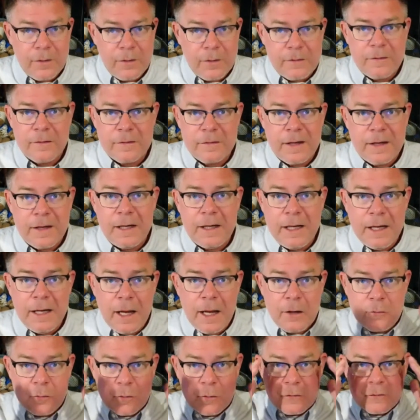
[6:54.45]
This is getting
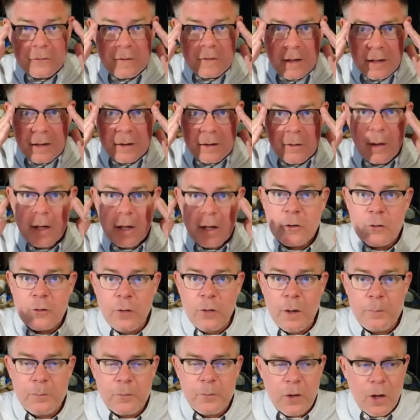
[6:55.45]
interesting, right?
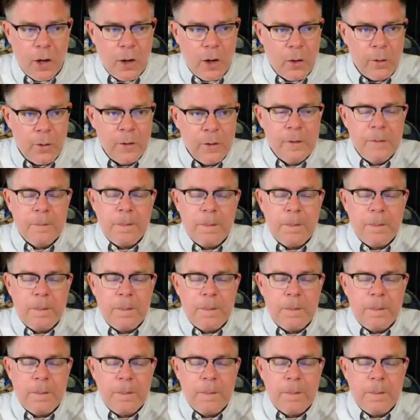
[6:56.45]
Crypto.